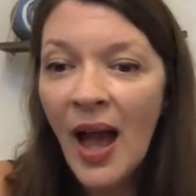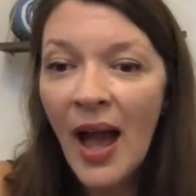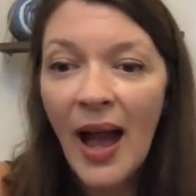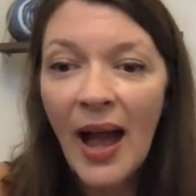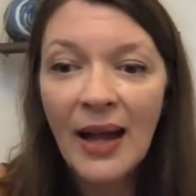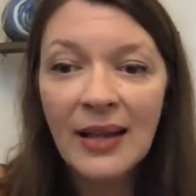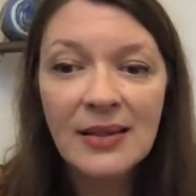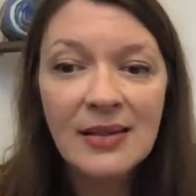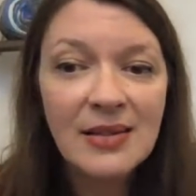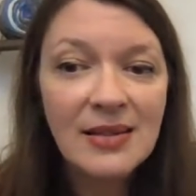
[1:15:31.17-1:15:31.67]

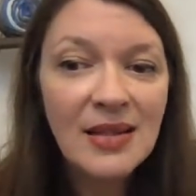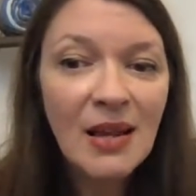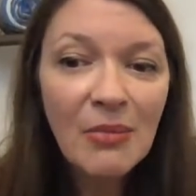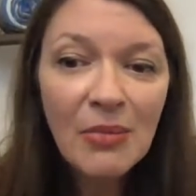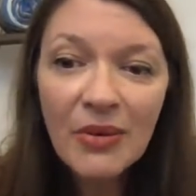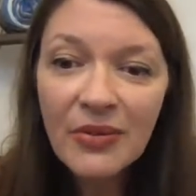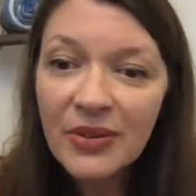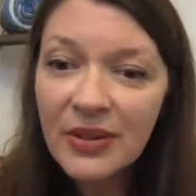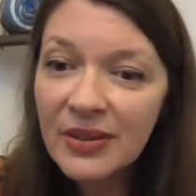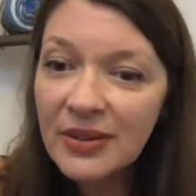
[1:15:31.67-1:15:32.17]
And some
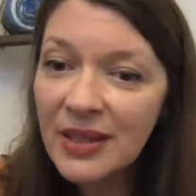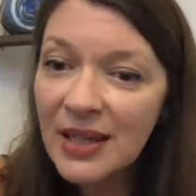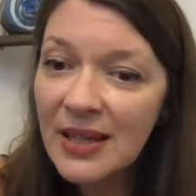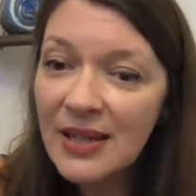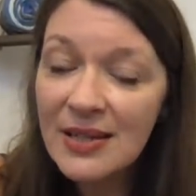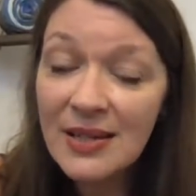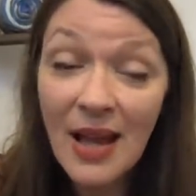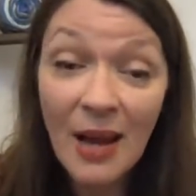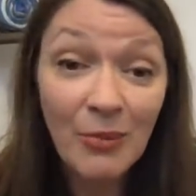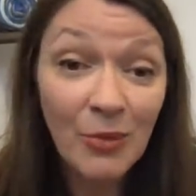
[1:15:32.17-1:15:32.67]
of the
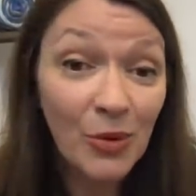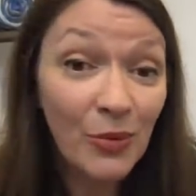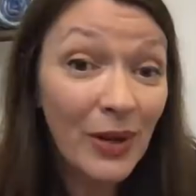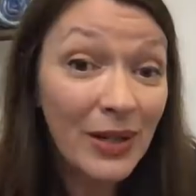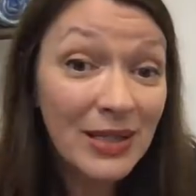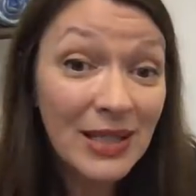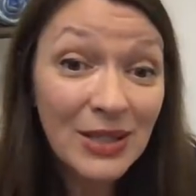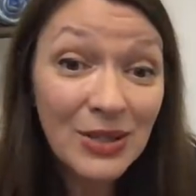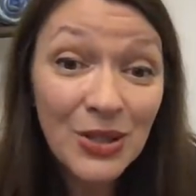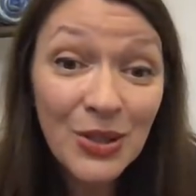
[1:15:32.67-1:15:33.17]
things I'm
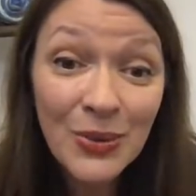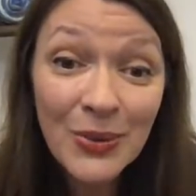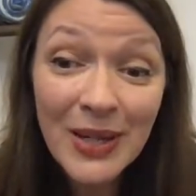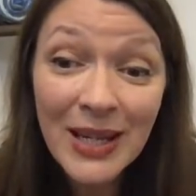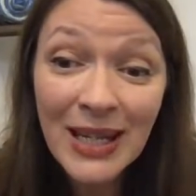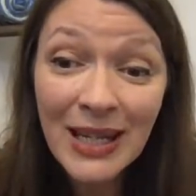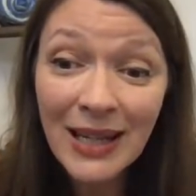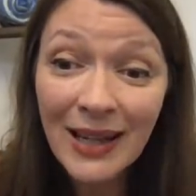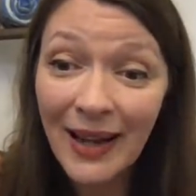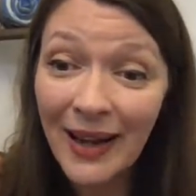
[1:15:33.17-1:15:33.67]
already
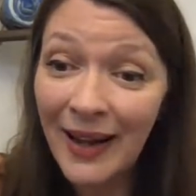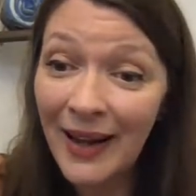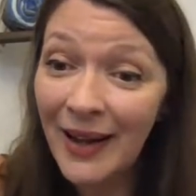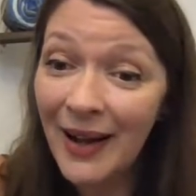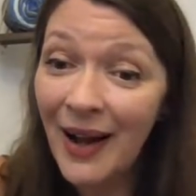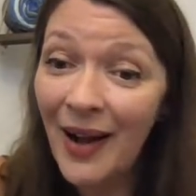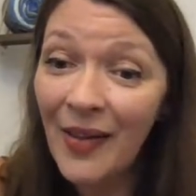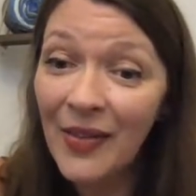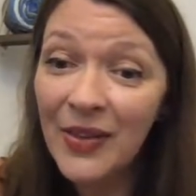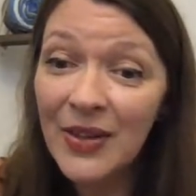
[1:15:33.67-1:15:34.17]
doing,
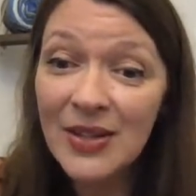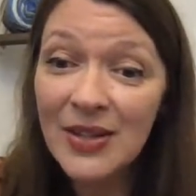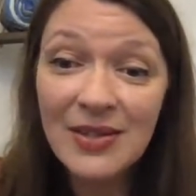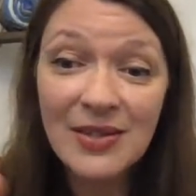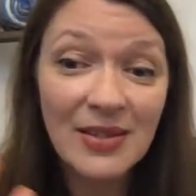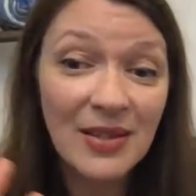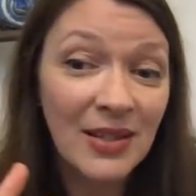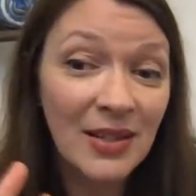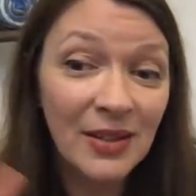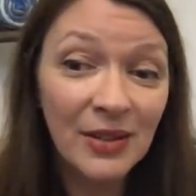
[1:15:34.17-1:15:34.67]

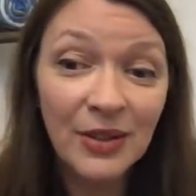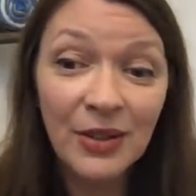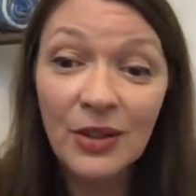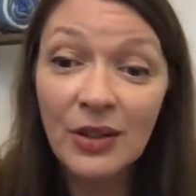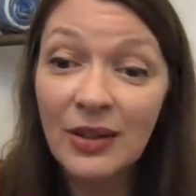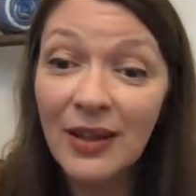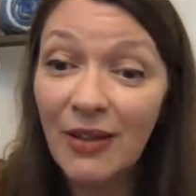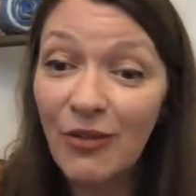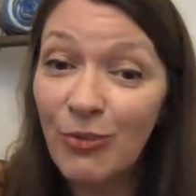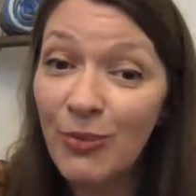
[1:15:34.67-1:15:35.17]
others, you'll
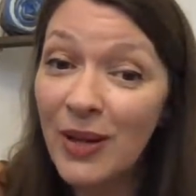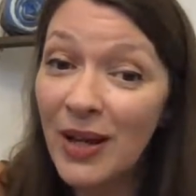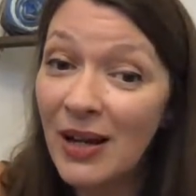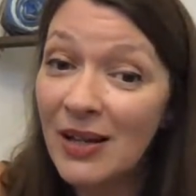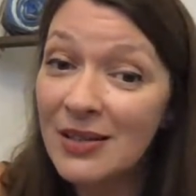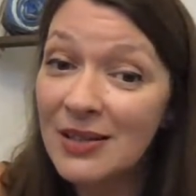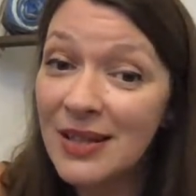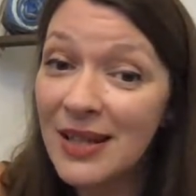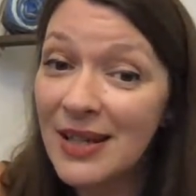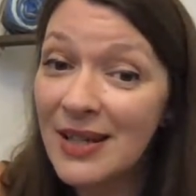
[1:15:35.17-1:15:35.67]
give me
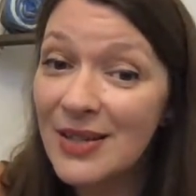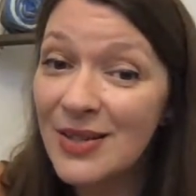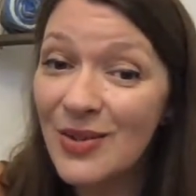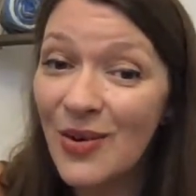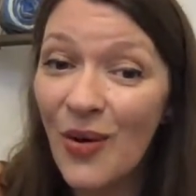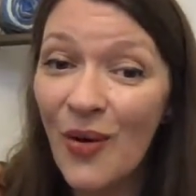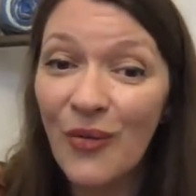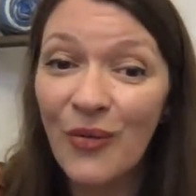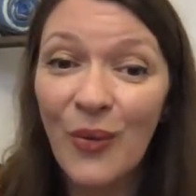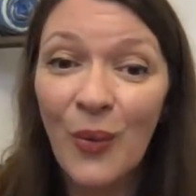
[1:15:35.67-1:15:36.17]
ideas
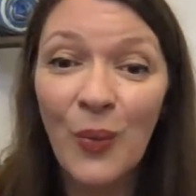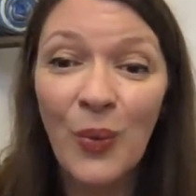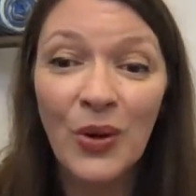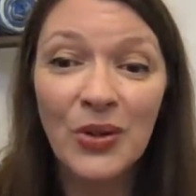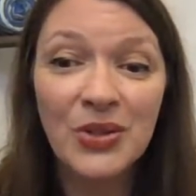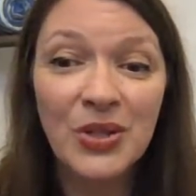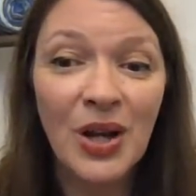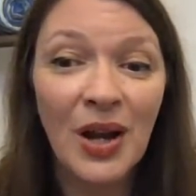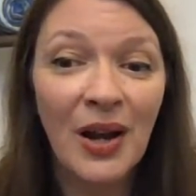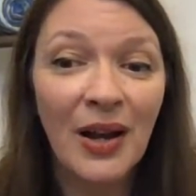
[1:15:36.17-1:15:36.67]
of
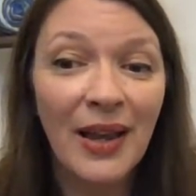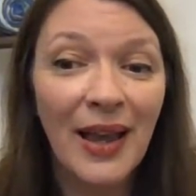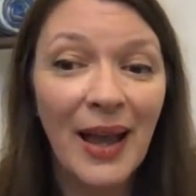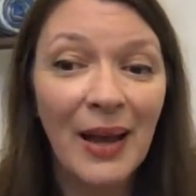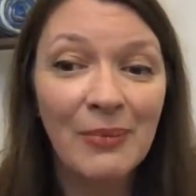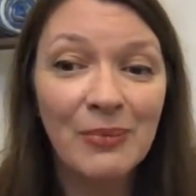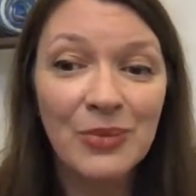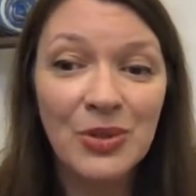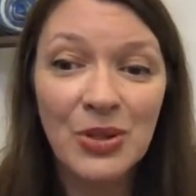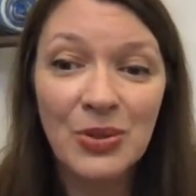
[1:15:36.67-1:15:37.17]
what I
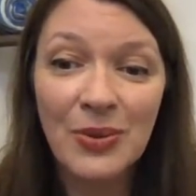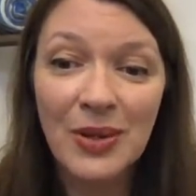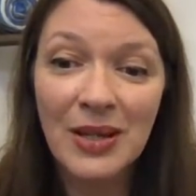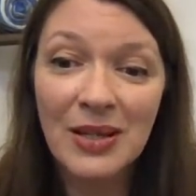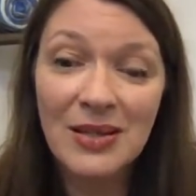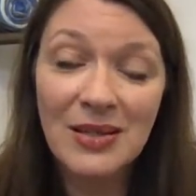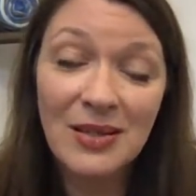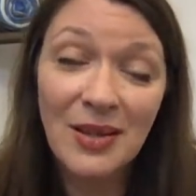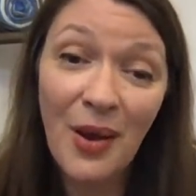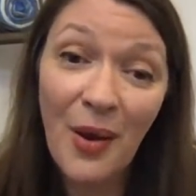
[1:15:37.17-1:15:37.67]
am doing.
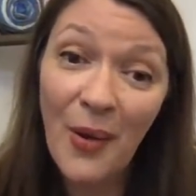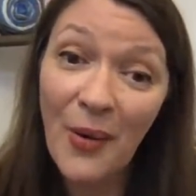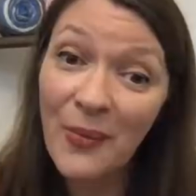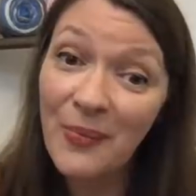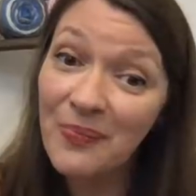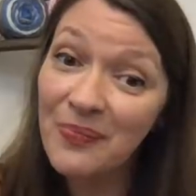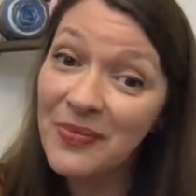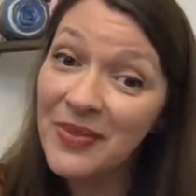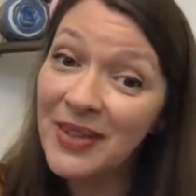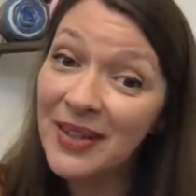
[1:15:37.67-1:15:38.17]
So
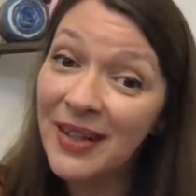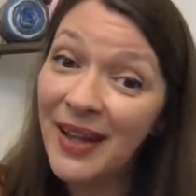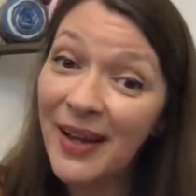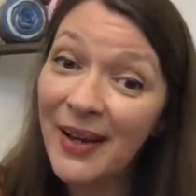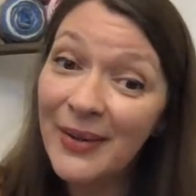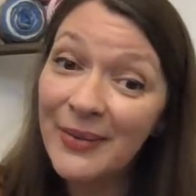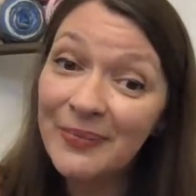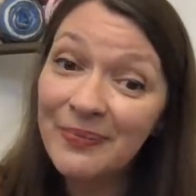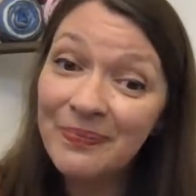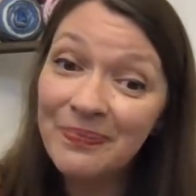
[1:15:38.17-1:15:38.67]

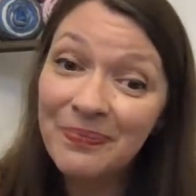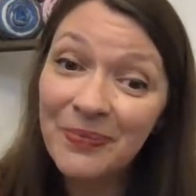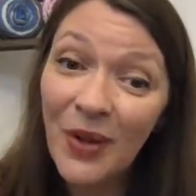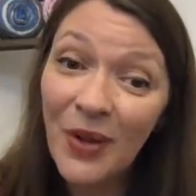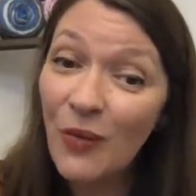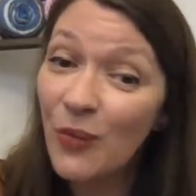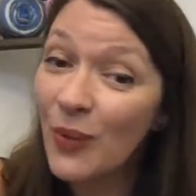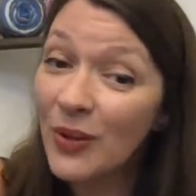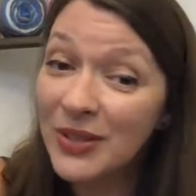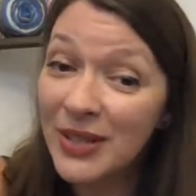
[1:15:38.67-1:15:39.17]

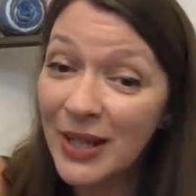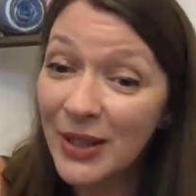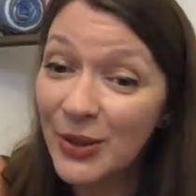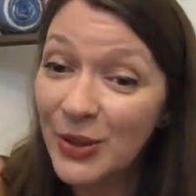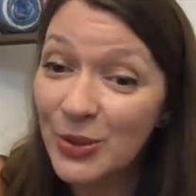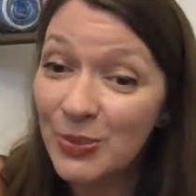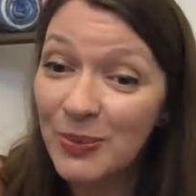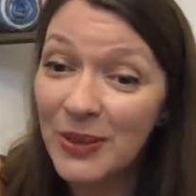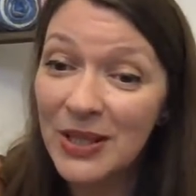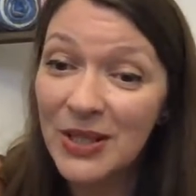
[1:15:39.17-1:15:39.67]
of what I
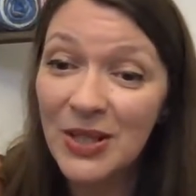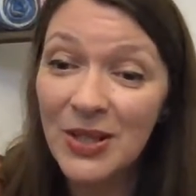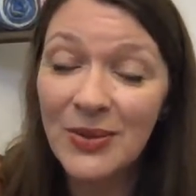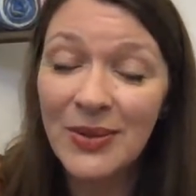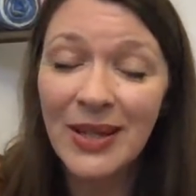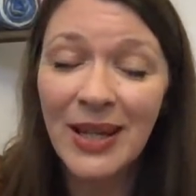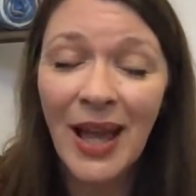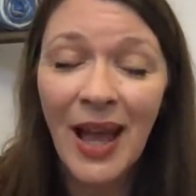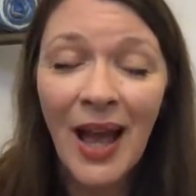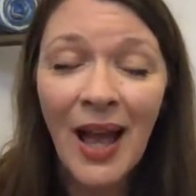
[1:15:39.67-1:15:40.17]
could be
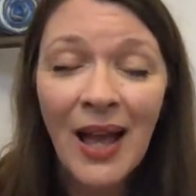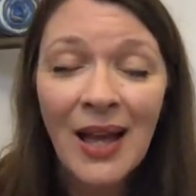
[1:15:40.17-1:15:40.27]
doing.